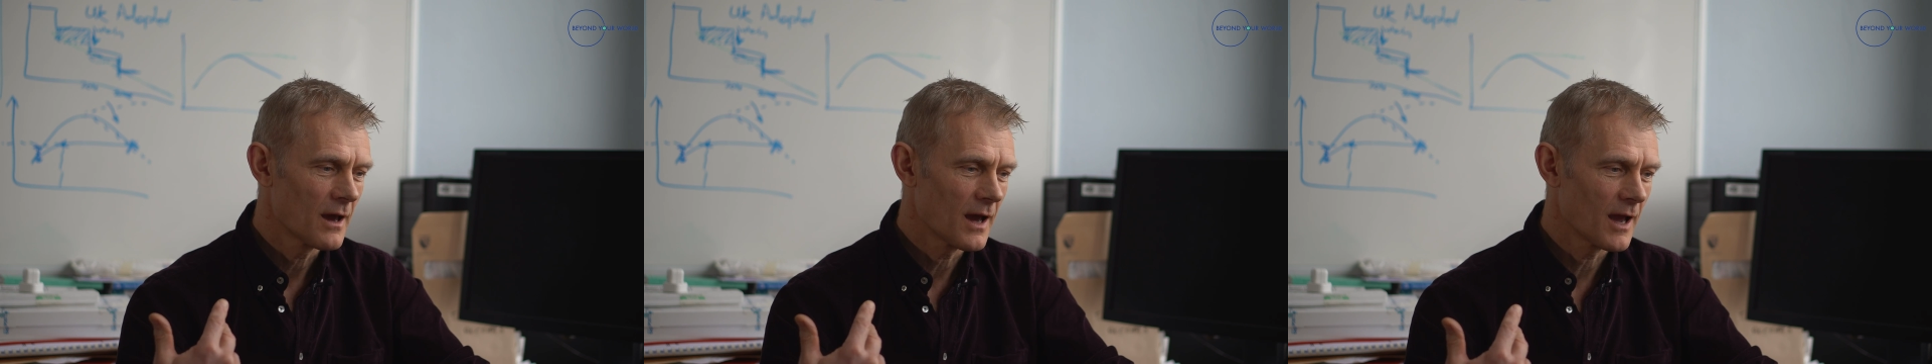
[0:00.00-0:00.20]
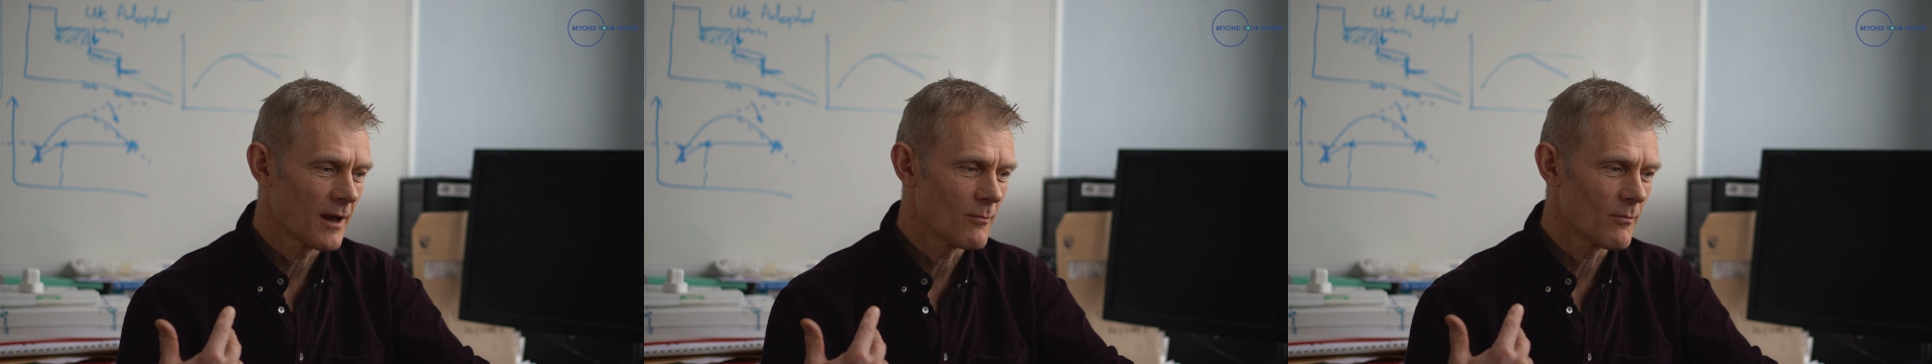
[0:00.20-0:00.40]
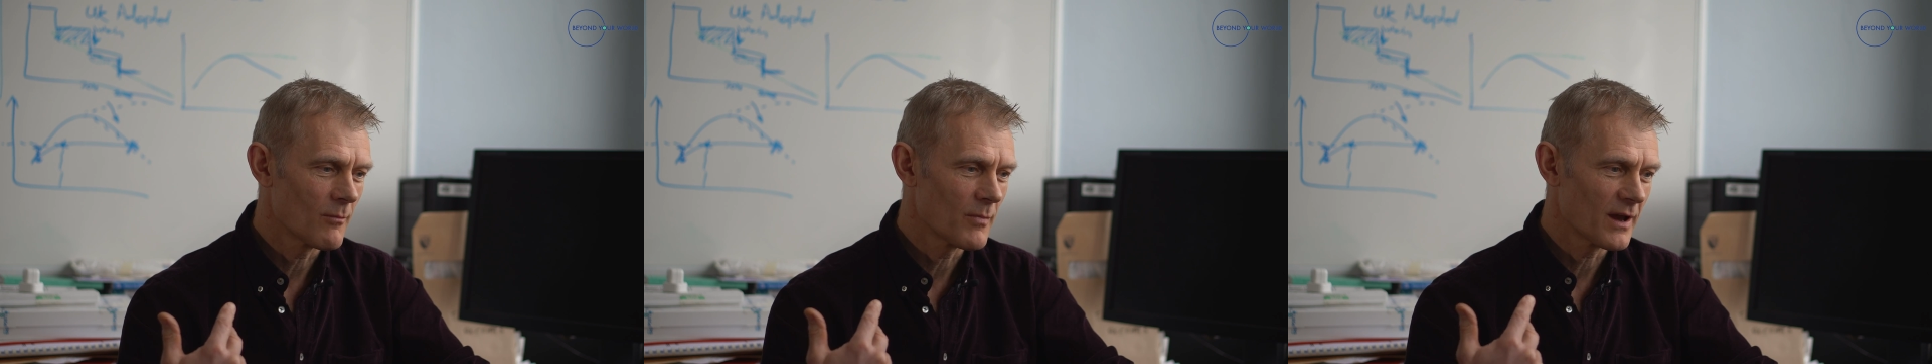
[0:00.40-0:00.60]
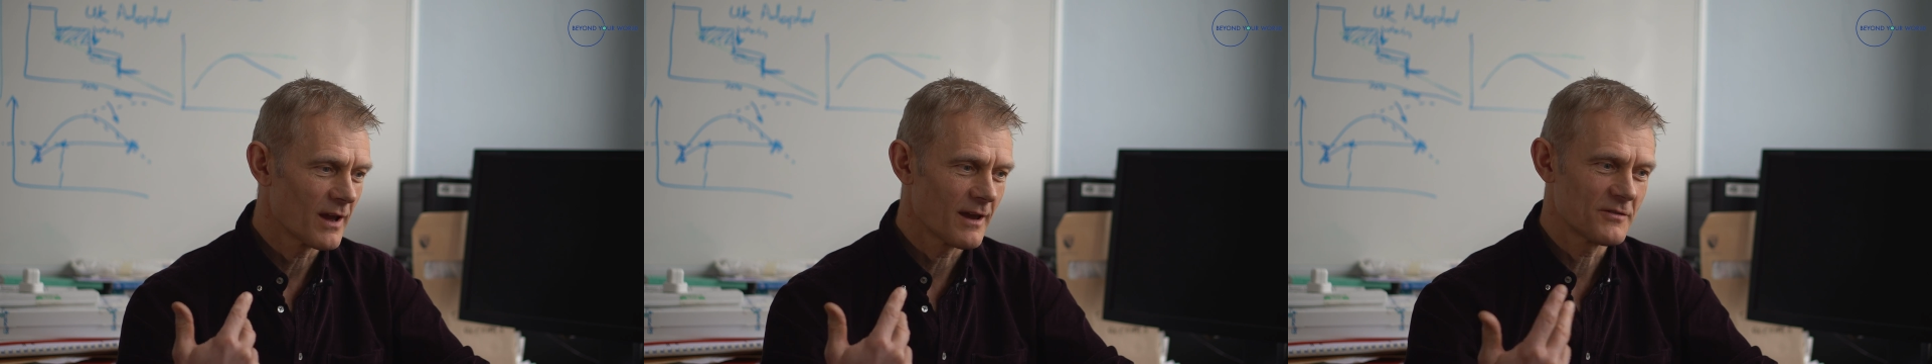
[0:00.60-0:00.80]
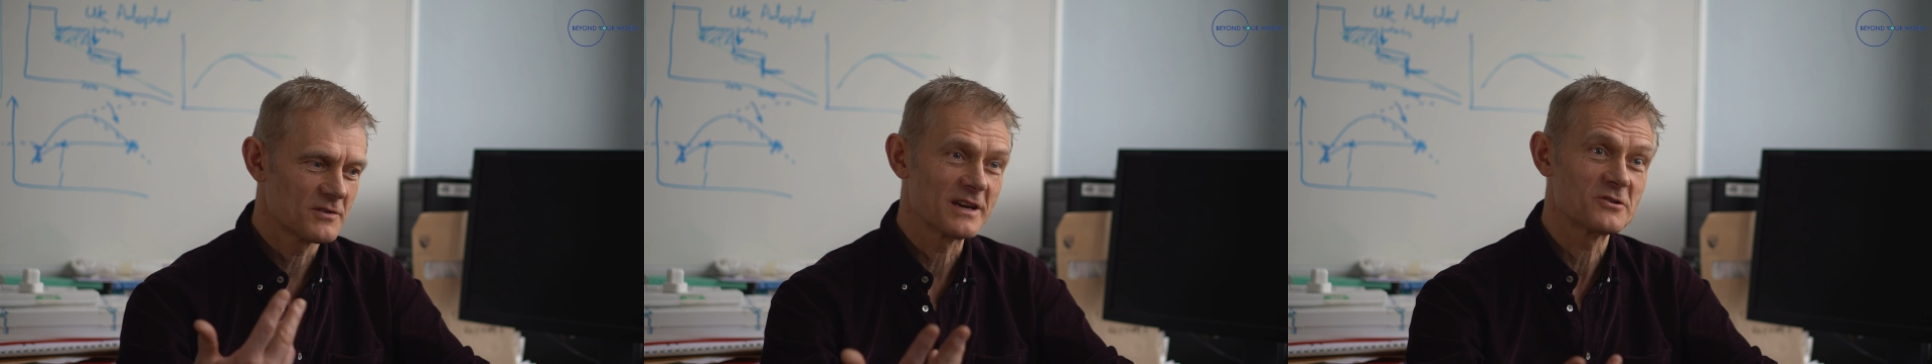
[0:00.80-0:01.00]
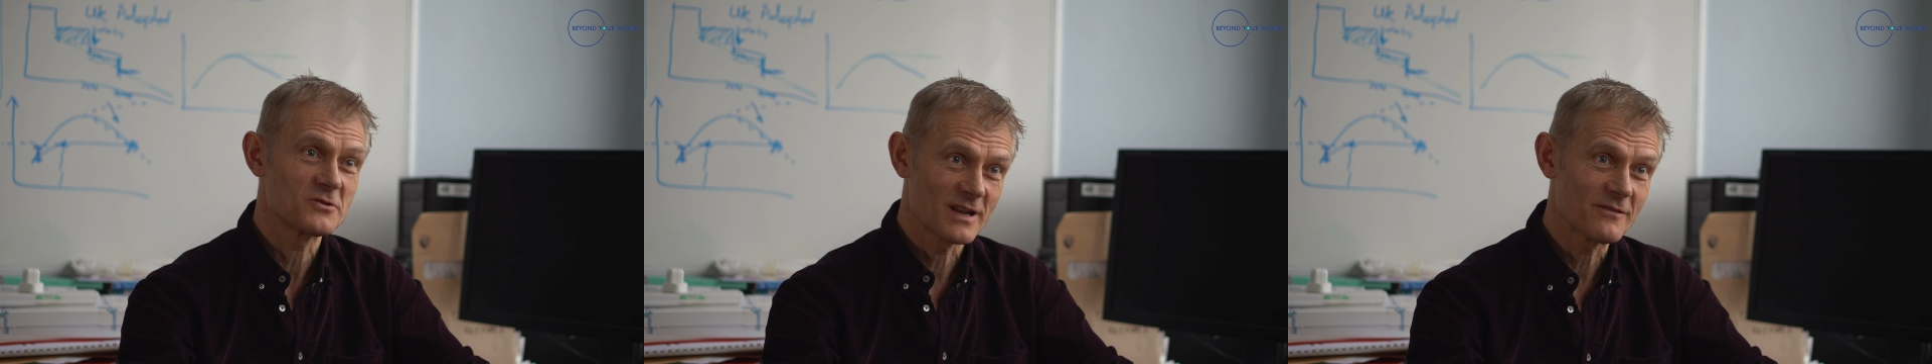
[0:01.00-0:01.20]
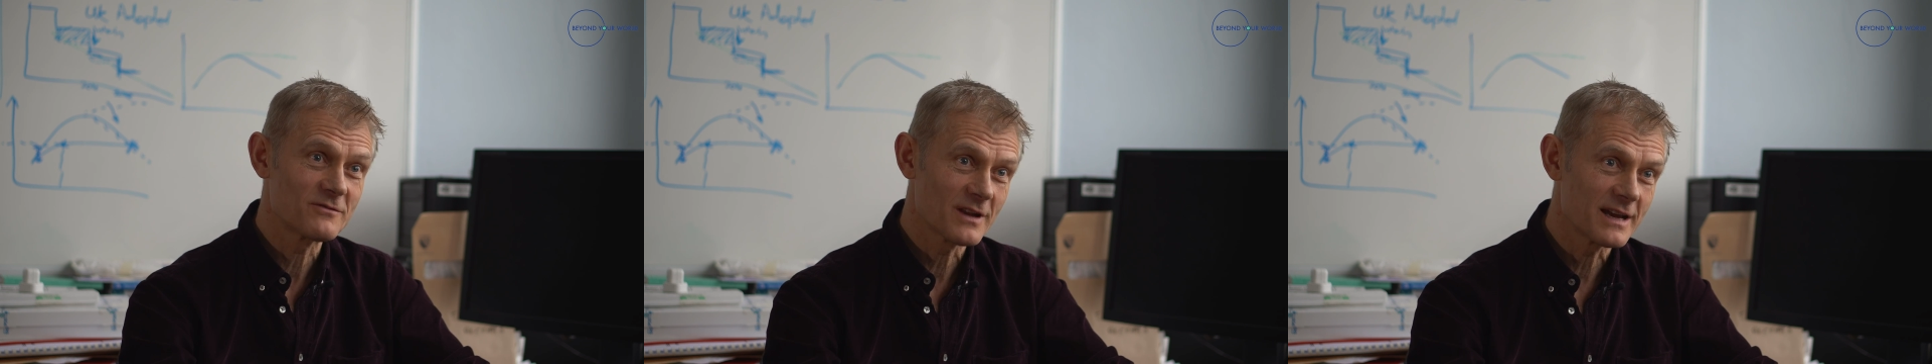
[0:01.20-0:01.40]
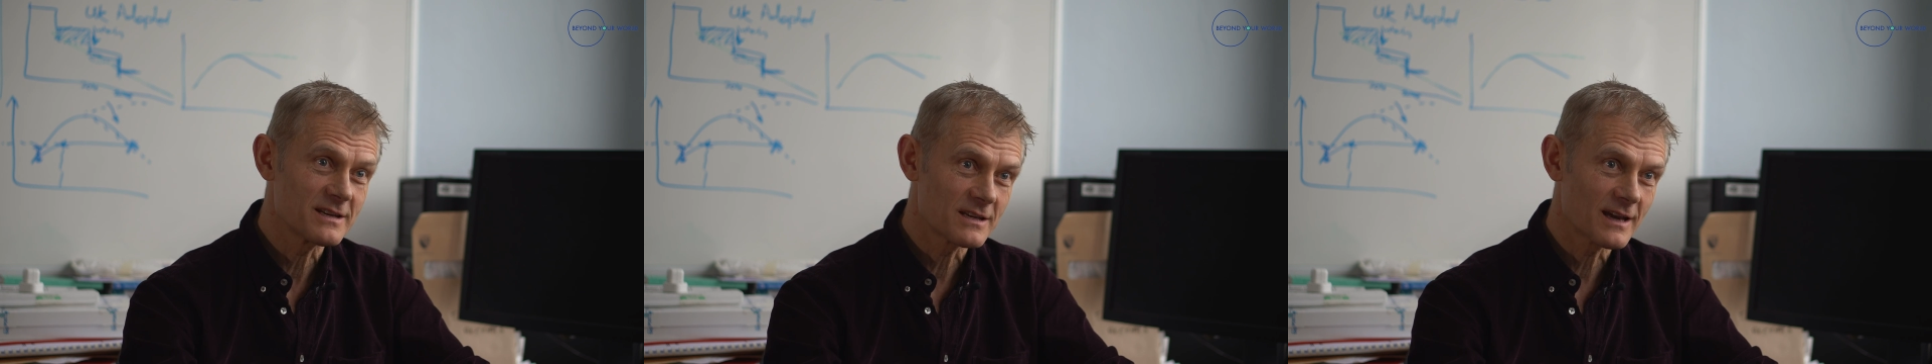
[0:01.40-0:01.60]
But if it takes you 11
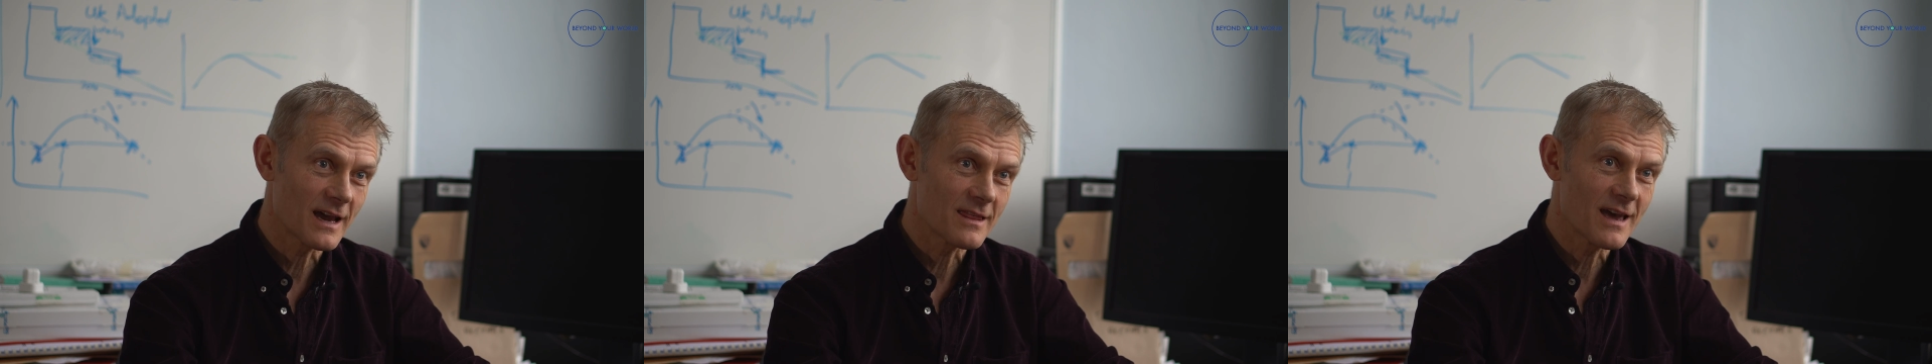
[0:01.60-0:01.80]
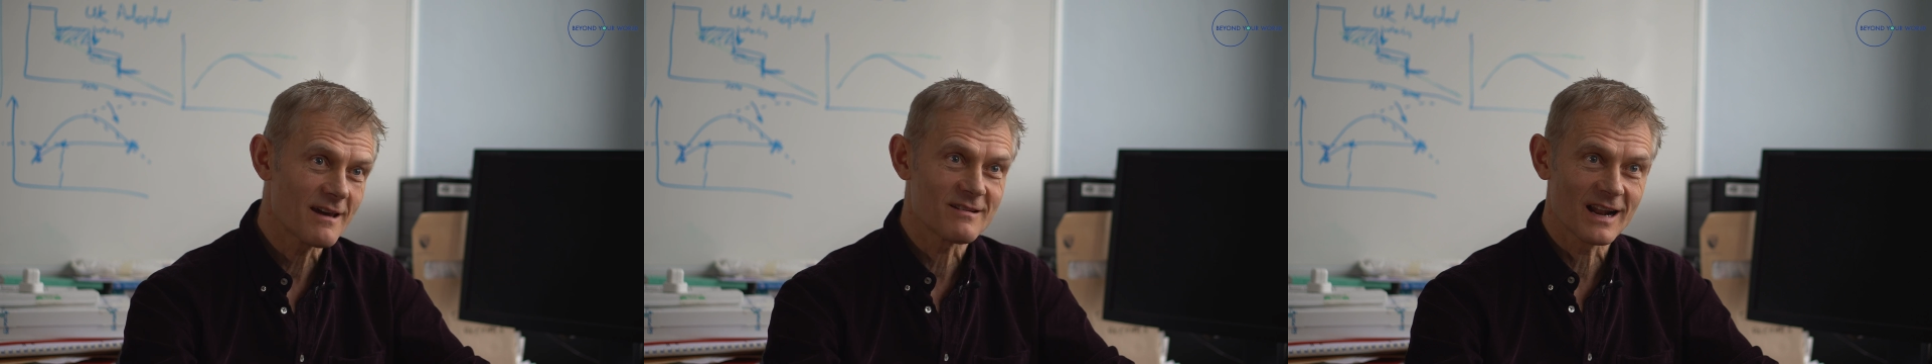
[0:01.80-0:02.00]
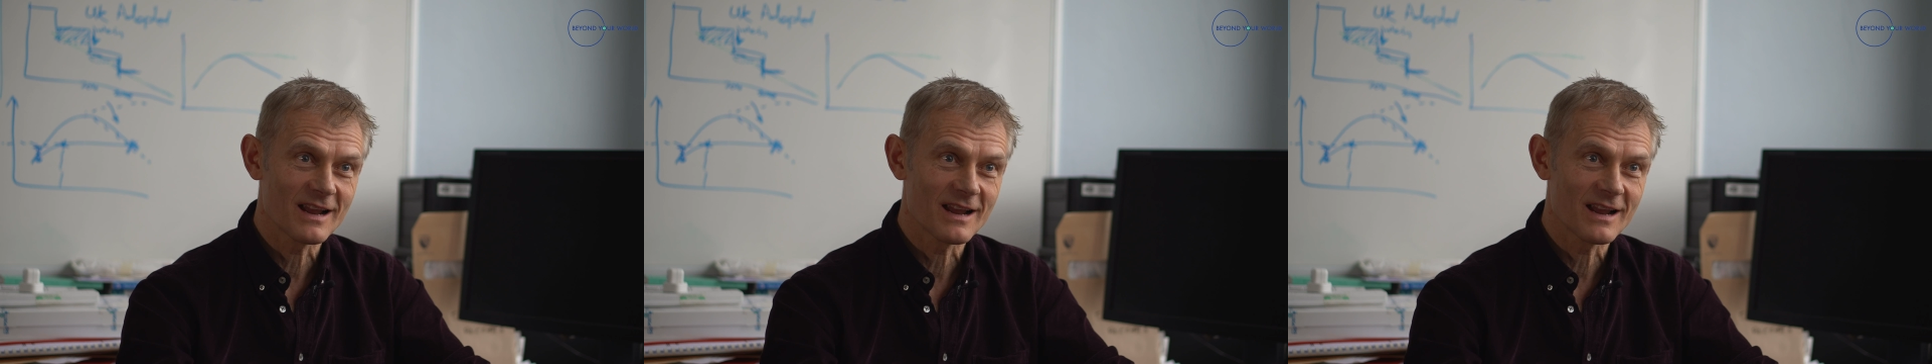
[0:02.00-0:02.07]
days to get there and